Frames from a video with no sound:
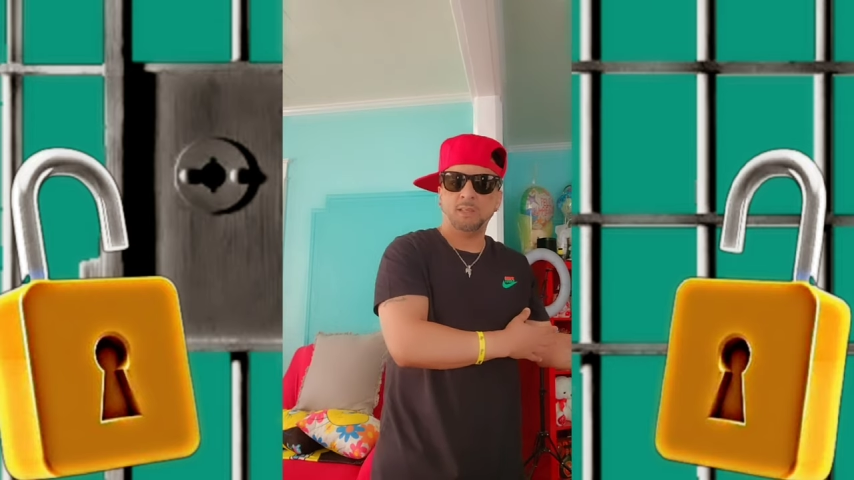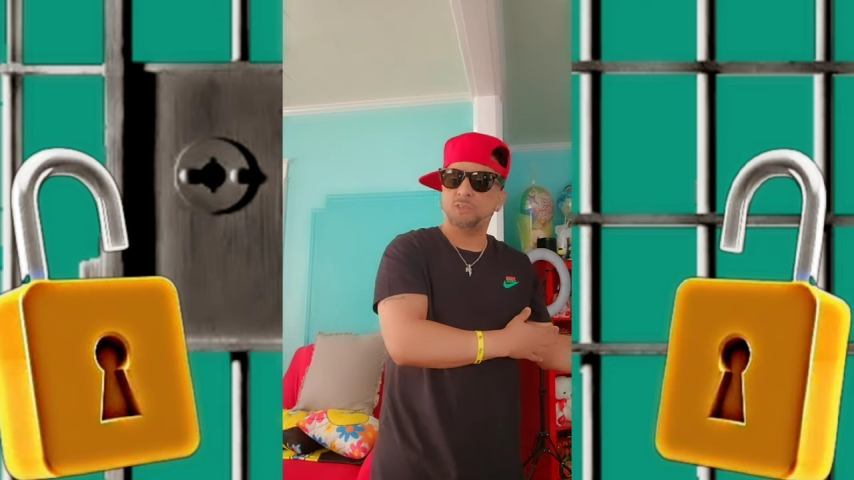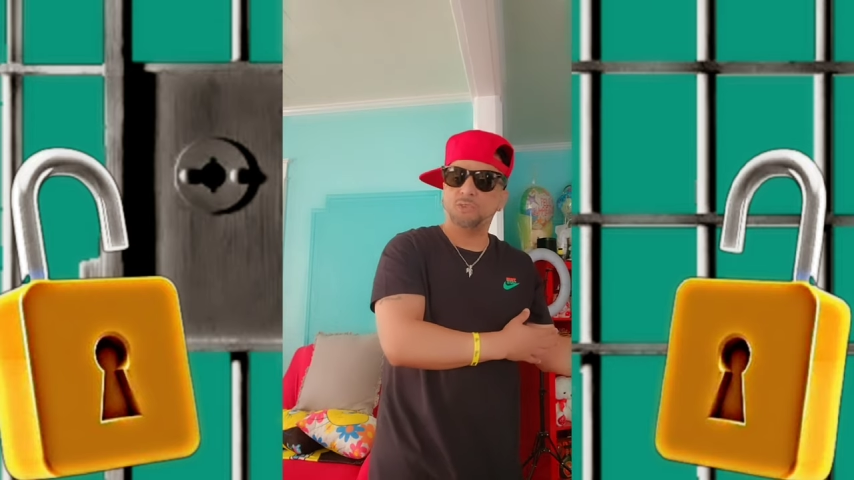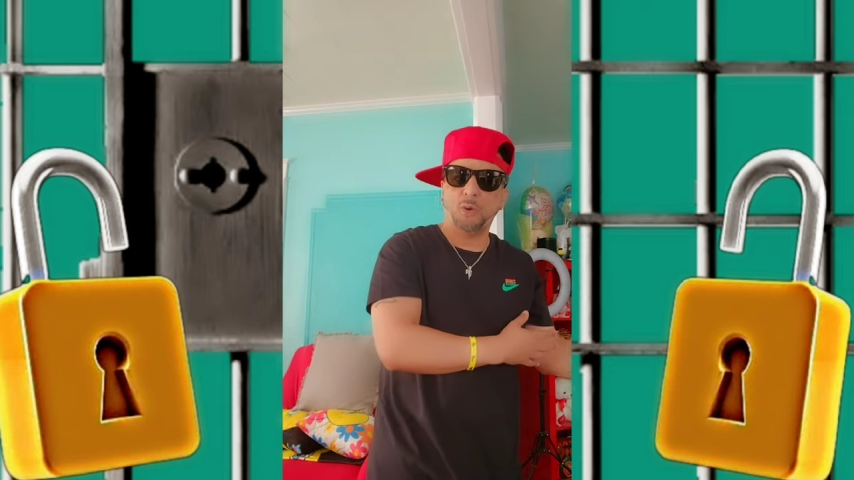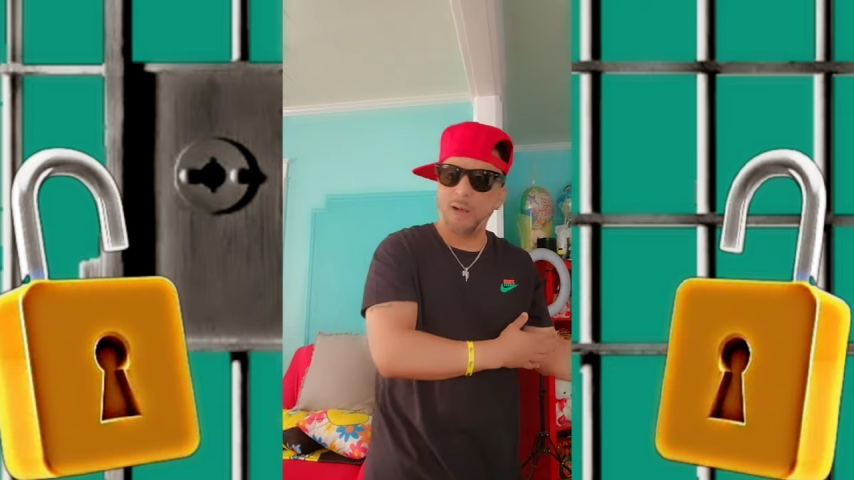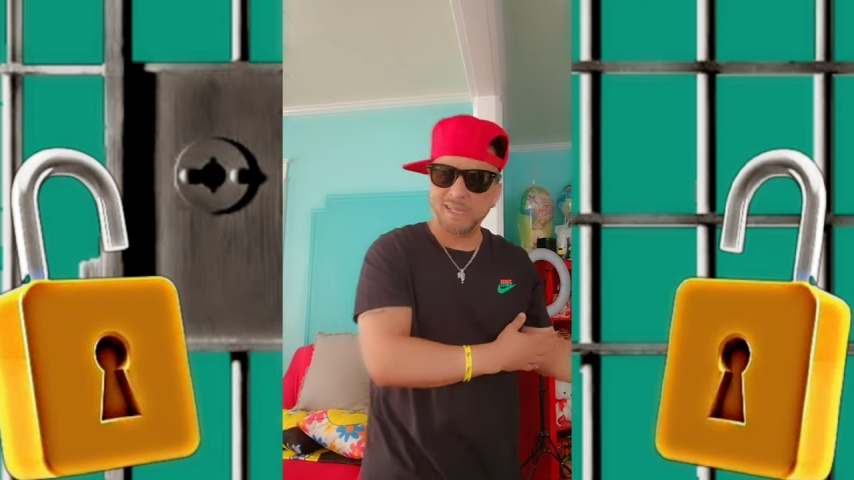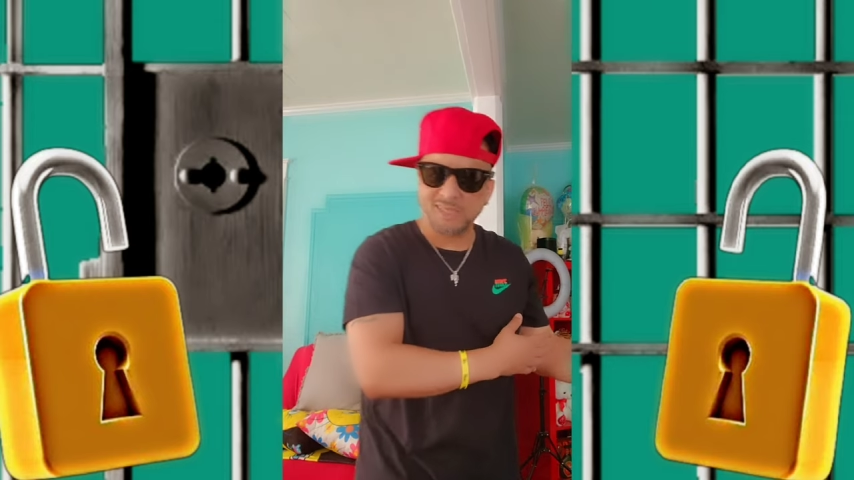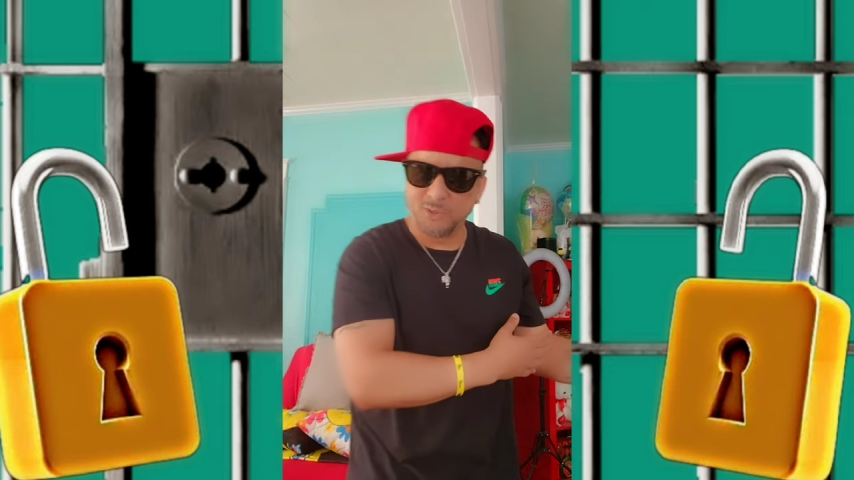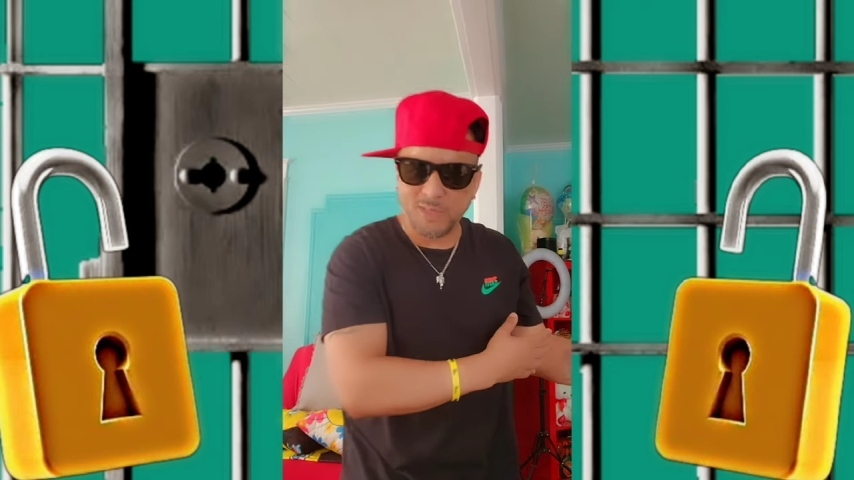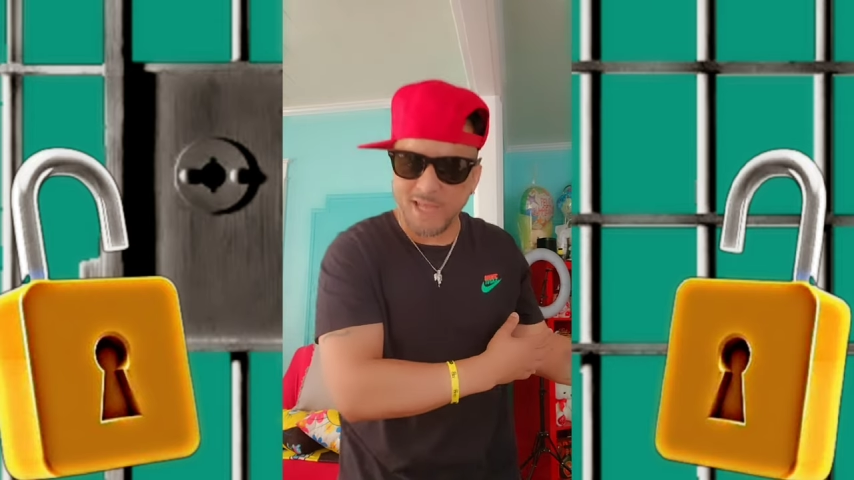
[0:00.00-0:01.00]

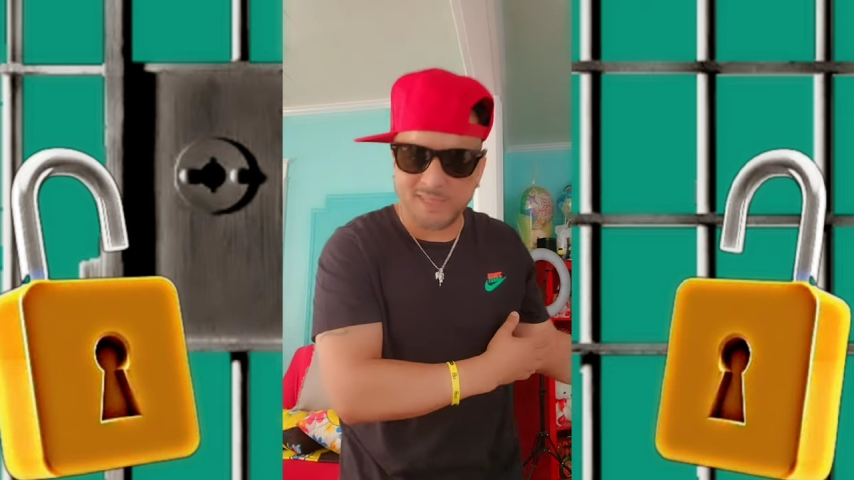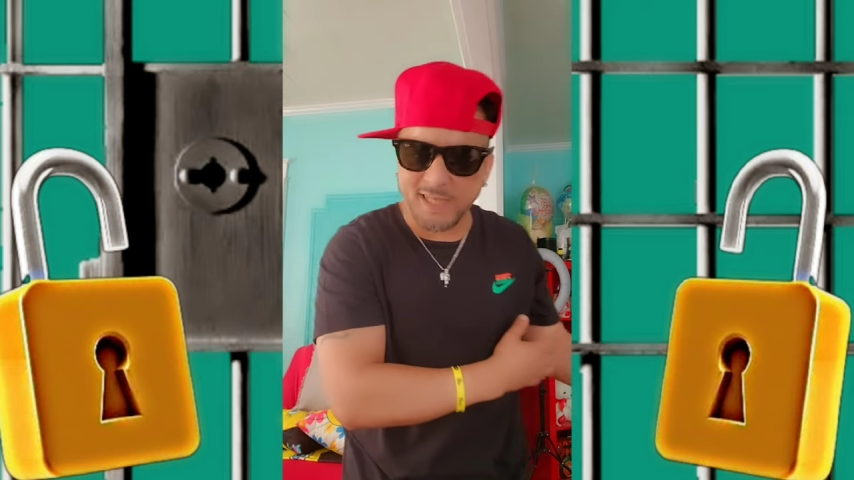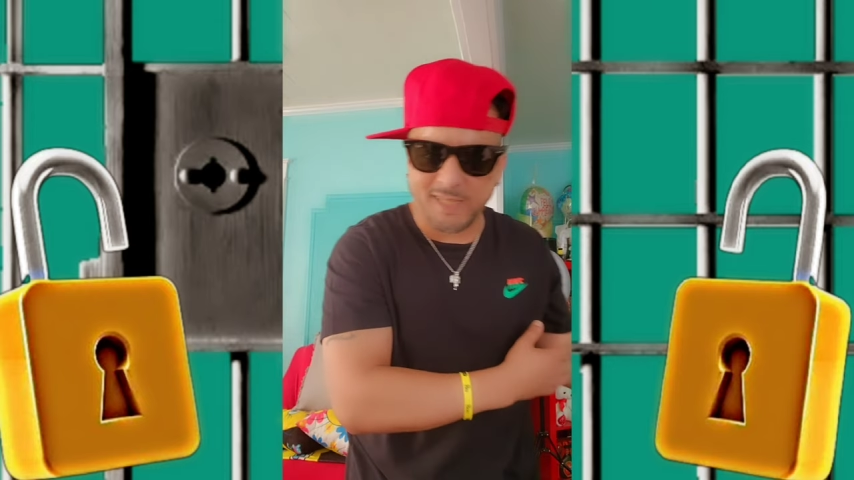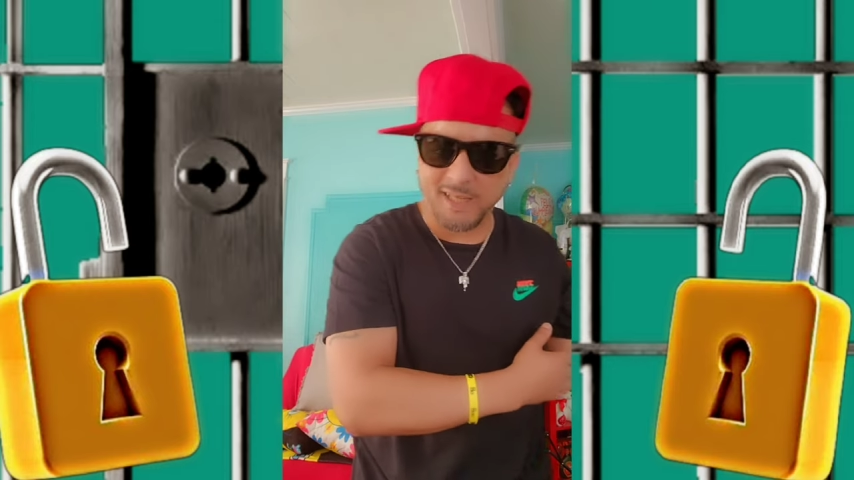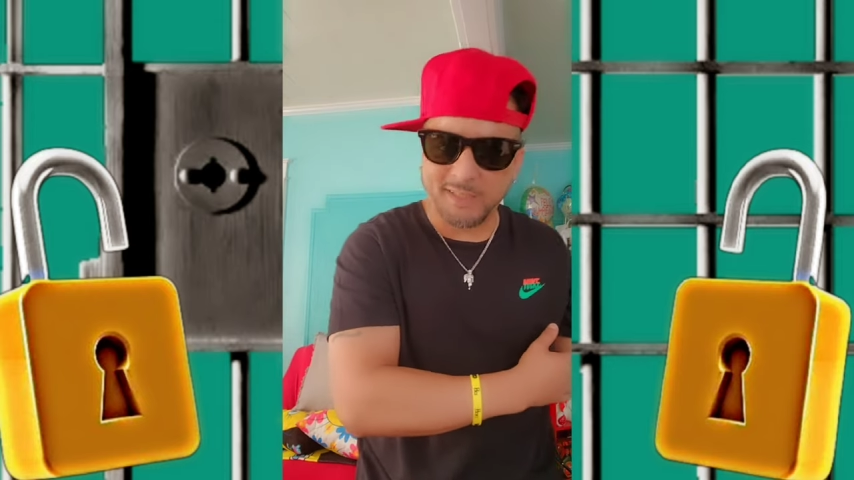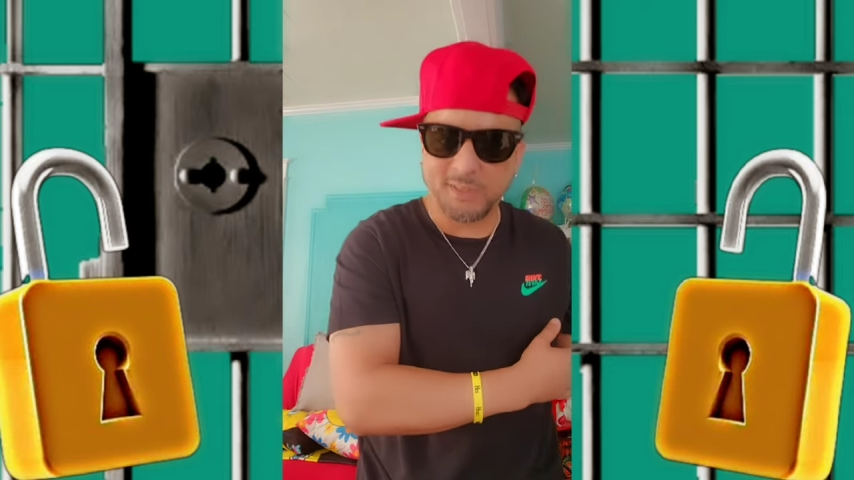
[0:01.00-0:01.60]
You're not saying nothing